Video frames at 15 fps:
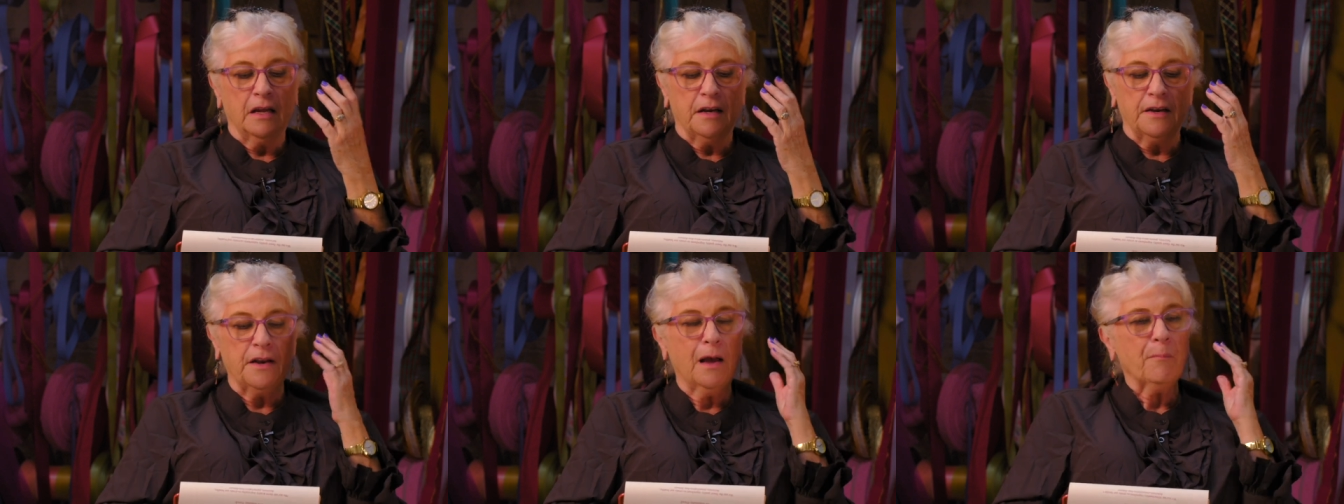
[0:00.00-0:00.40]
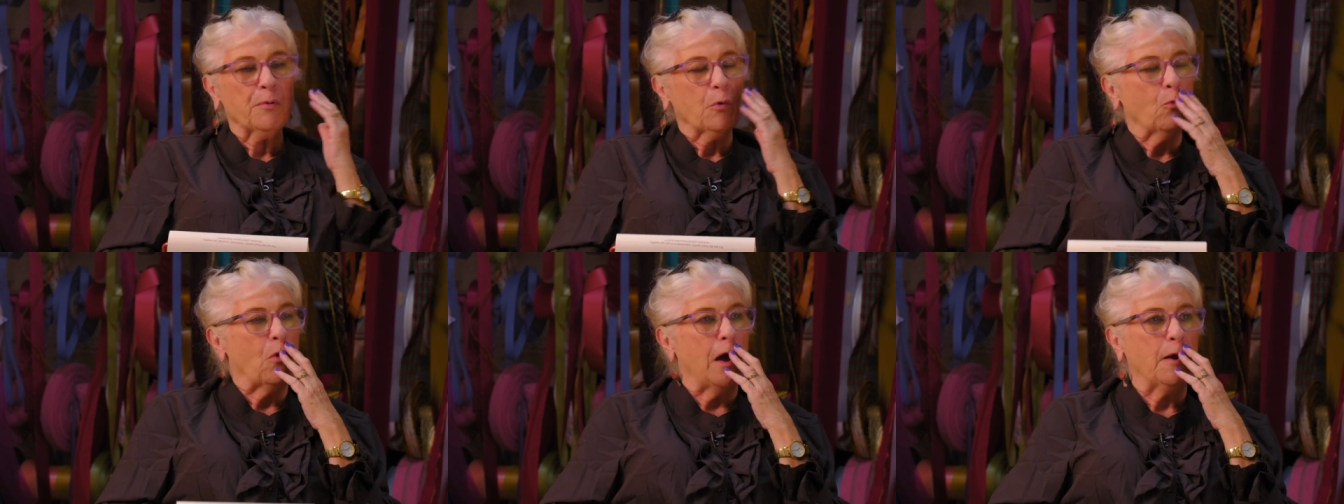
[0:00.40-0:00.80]
Number
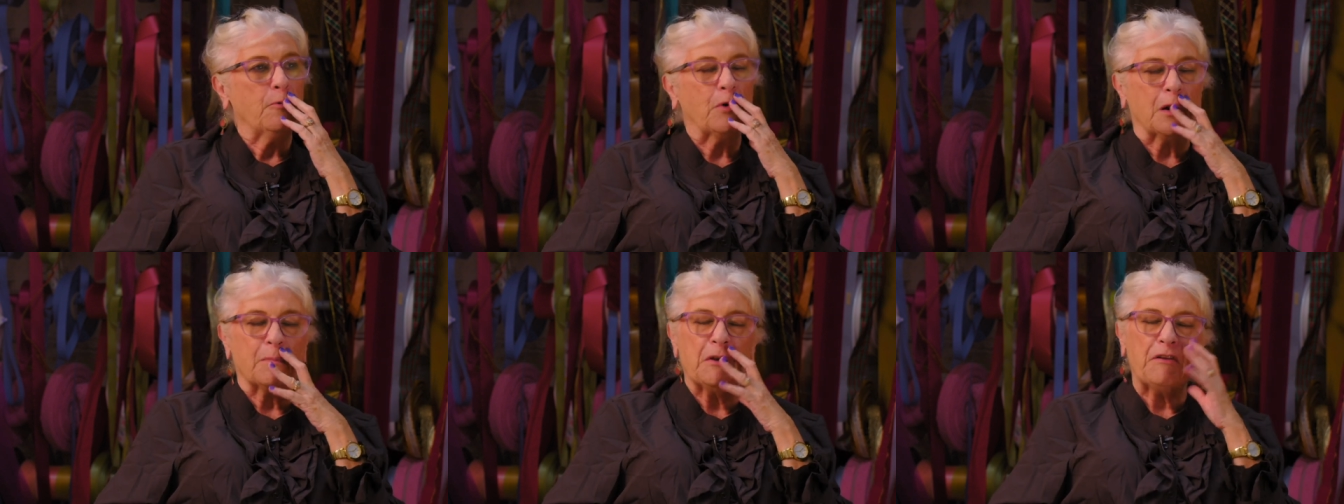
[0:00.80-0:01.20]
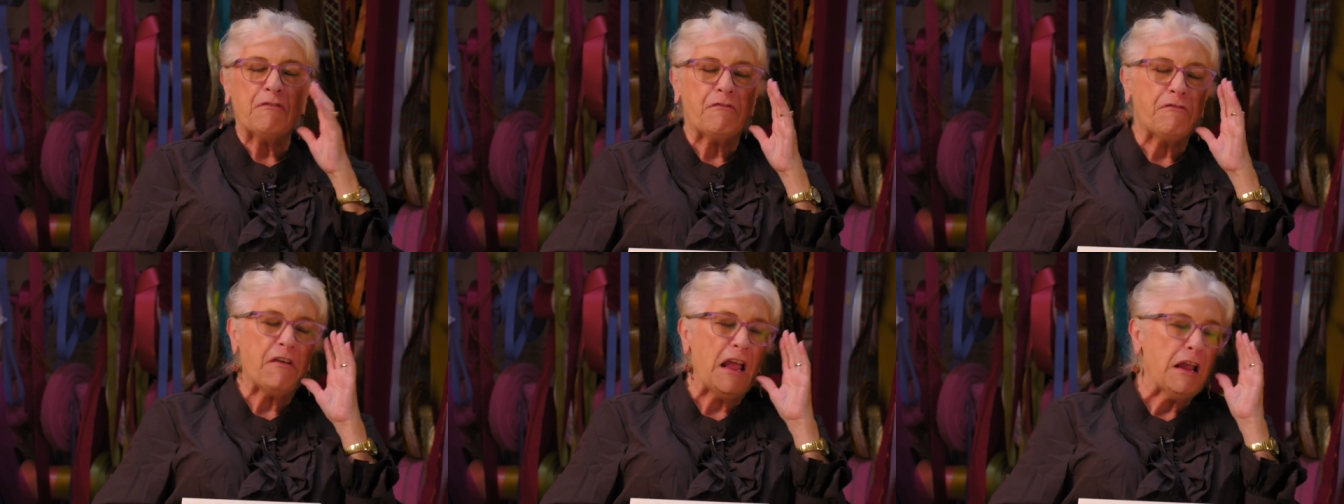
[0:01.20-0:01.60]
one, one of my
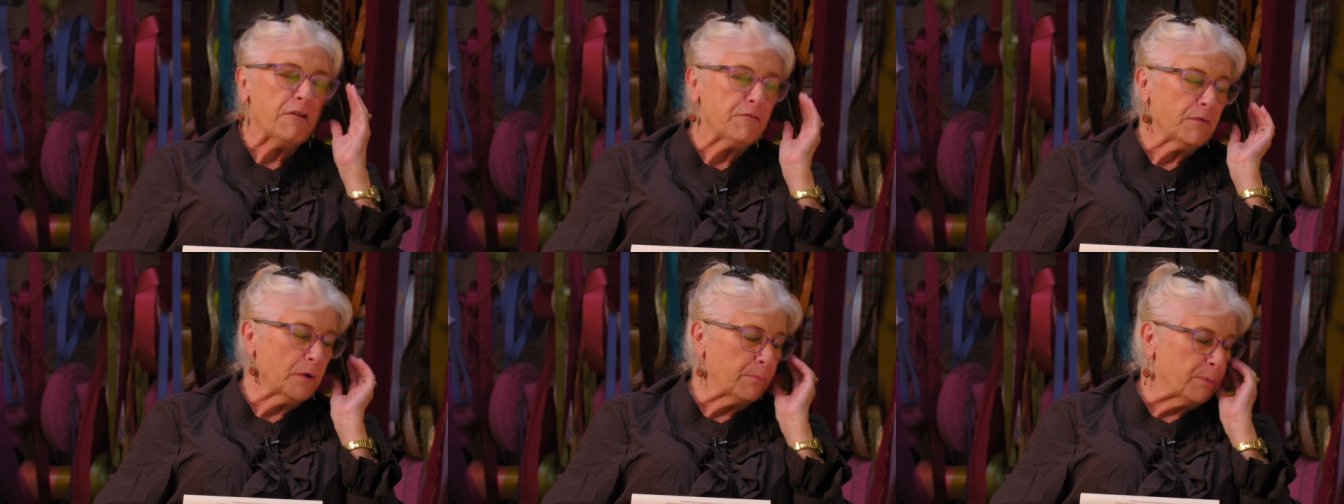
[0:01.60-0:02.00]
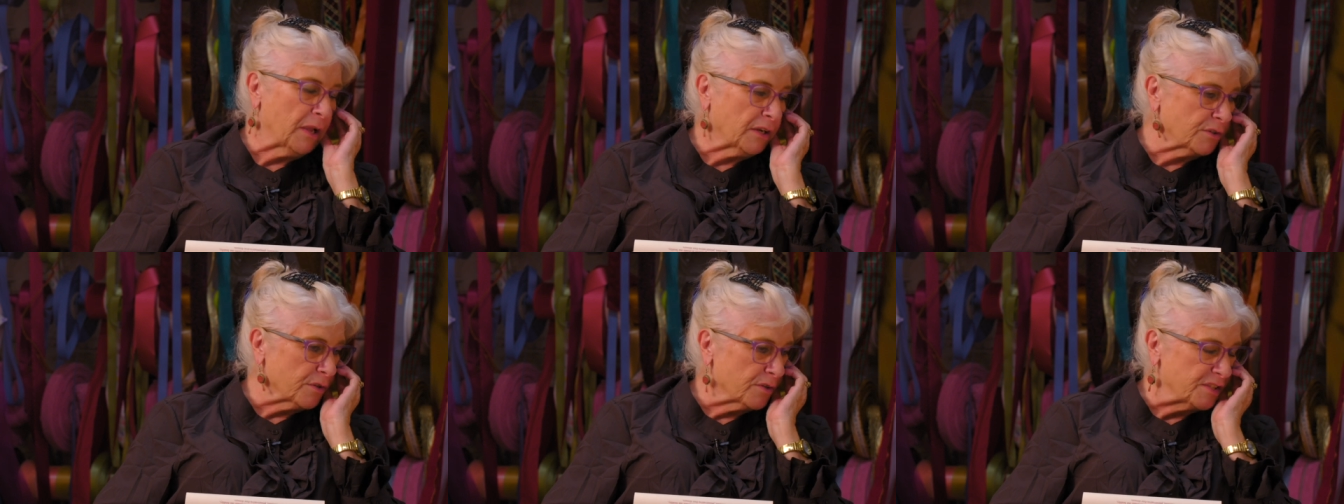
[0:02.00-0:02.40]
favorite
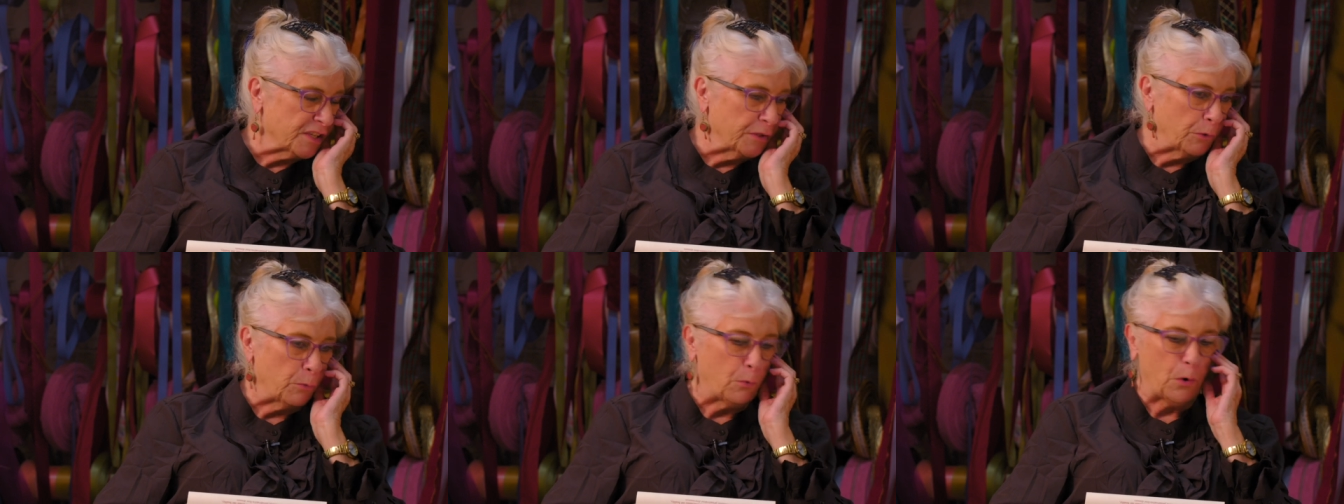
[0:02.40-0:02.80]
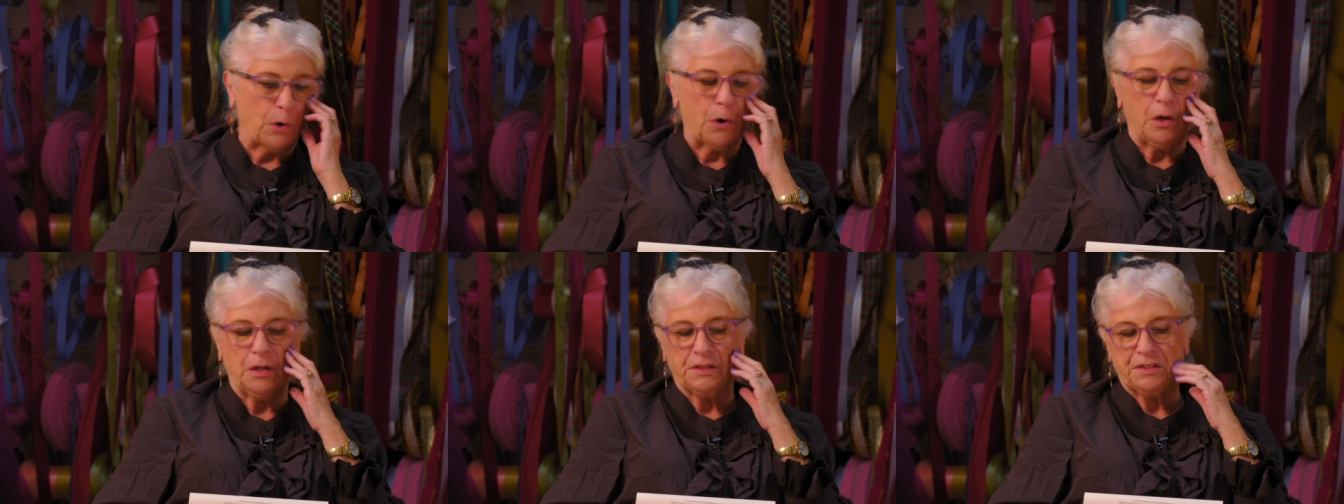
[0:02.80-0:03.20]
pictures in the
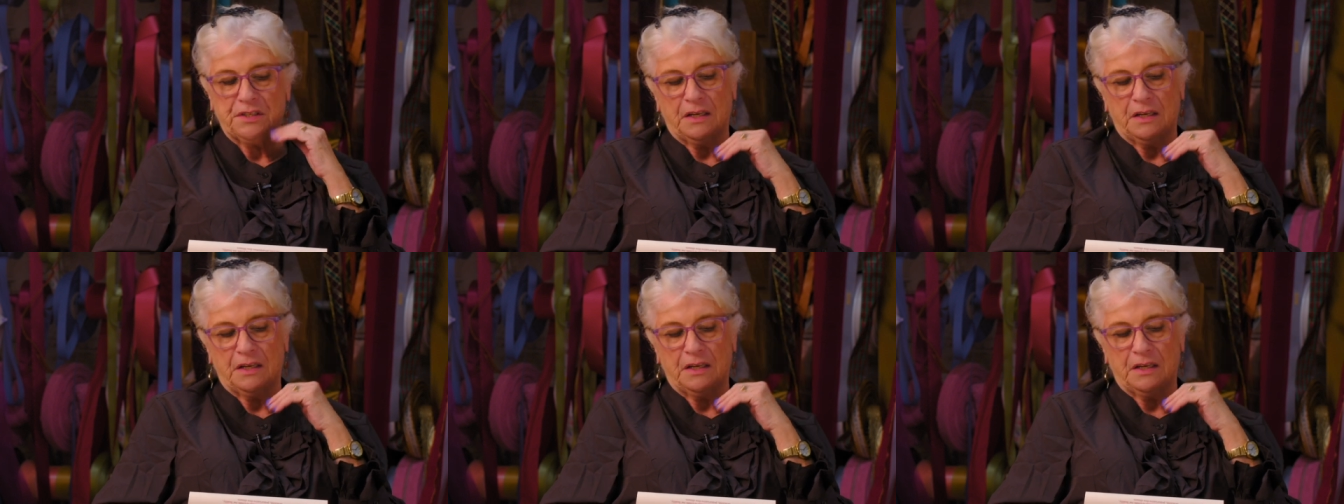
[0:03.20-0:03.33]
world.